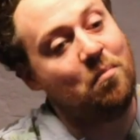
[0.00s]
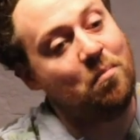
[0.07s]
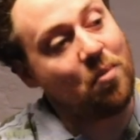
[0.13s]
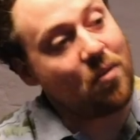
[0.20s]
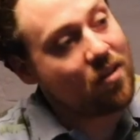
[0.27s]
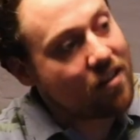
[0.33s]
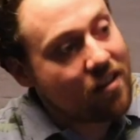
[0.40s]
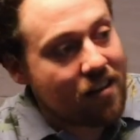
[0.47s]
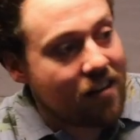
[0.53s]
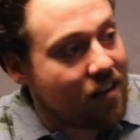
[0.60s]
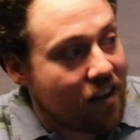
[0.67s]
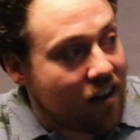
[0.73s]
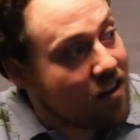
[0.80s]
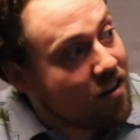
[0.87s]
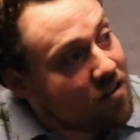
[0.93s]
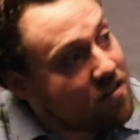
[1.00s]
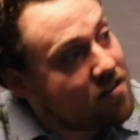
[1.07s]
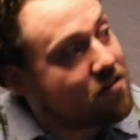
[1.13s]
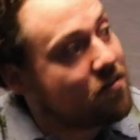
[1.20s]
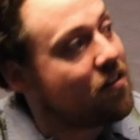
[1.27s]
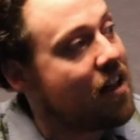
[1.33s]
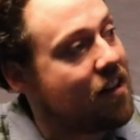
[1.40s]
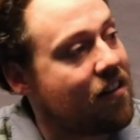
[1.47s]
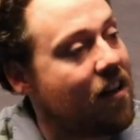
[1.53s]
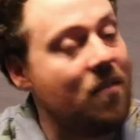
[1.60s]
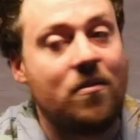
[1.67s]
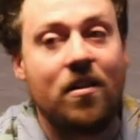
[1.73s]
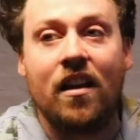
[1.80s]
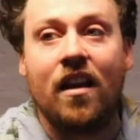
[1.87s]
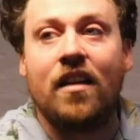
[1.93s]
but I used all that
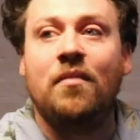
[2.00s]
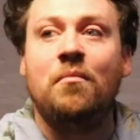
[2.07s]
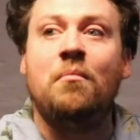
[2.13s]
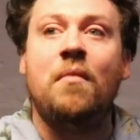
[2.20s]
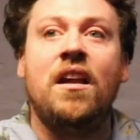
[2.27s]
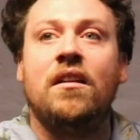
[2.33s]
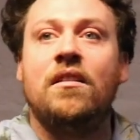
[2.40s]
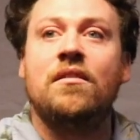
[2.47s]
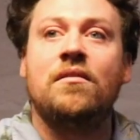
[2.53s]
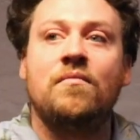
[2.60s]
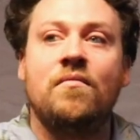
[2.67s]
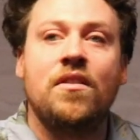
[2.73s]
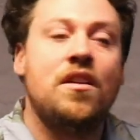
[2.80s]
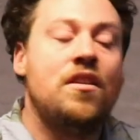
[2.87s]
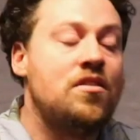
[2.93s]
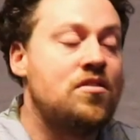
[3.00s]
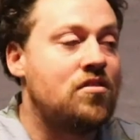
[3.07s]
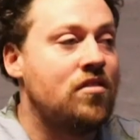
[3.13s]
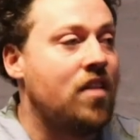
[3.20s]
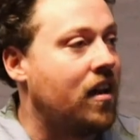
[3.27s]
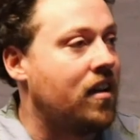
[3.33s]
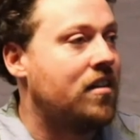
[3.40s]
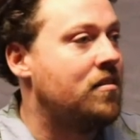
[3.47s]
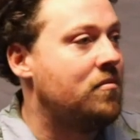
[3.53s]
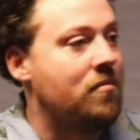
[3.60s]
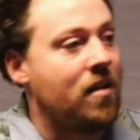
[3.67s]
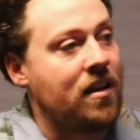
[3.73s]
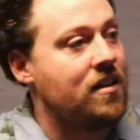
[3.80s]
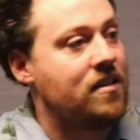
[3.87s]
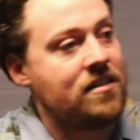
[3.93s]
time to like make like
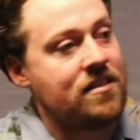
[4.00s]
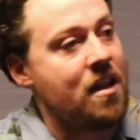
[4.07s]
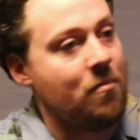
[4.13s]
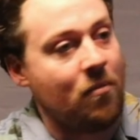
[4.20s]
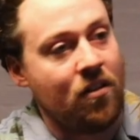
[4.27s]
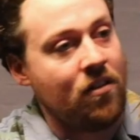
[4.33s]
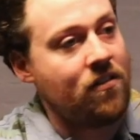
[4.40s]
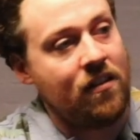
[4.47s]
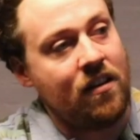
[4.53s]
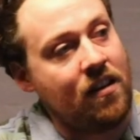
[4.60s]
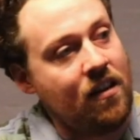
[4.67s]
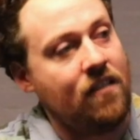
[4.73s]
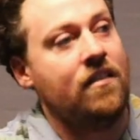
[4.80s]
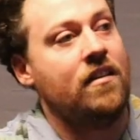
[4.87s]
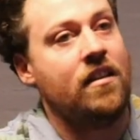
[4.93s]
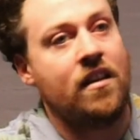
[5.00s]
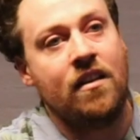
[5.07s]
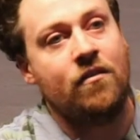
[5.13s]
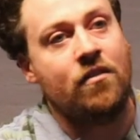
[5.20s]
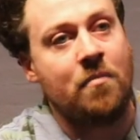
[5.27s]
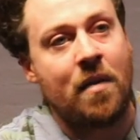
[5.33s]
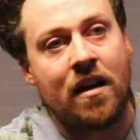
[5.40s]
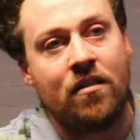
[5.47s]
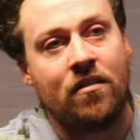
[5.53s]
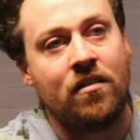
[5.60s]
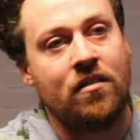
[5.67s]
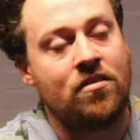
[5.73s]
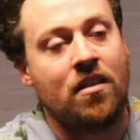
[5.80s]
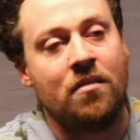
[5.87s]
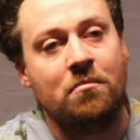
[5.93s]
make demo CDs and give them out
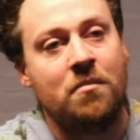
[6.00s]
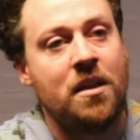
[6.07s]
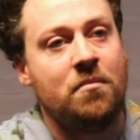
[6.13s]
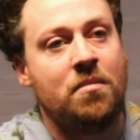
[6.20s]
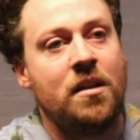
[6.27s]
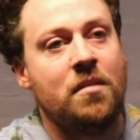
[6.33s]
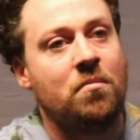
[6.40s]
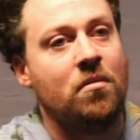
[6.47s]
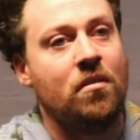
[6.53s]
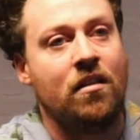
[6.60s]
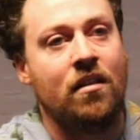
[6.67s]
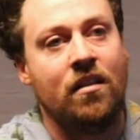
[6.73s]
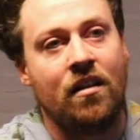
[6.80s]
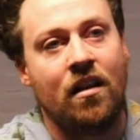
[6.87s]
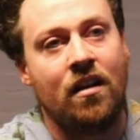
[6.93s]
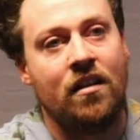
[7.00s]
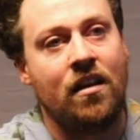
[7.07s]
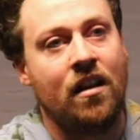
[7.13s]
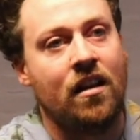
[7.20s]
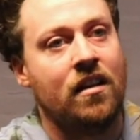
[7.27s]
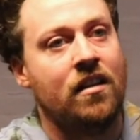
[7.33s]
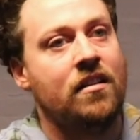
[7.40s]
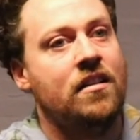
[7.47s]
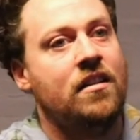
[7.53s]
and try and meet people and, and yeah.